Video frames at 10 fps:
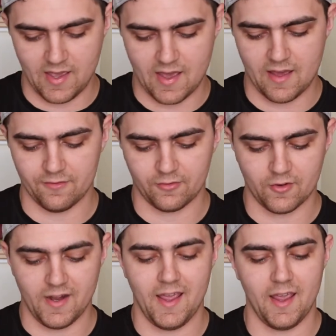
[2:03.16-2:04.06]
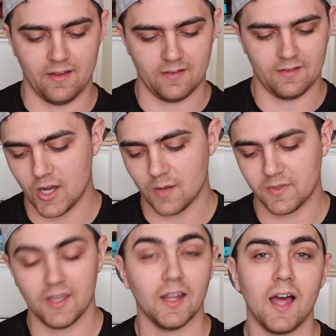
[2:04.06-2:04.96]
we have Grenade
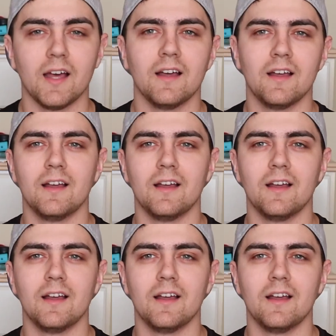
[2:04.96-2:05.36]
Cobb Killa,